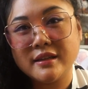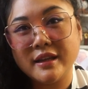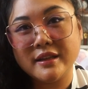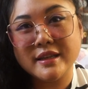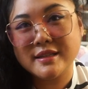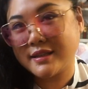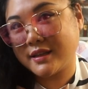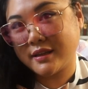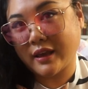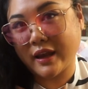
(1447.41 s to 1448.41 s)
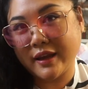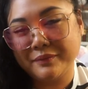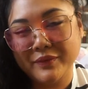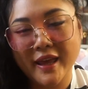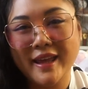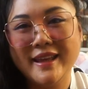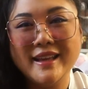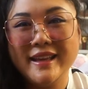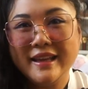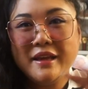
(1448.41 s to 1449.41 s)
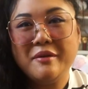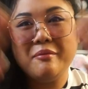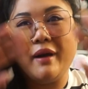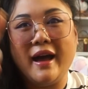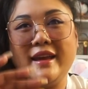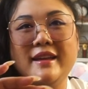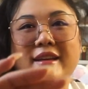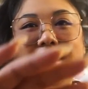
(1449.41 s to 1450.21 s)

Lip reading: Illest. Get it? Bye.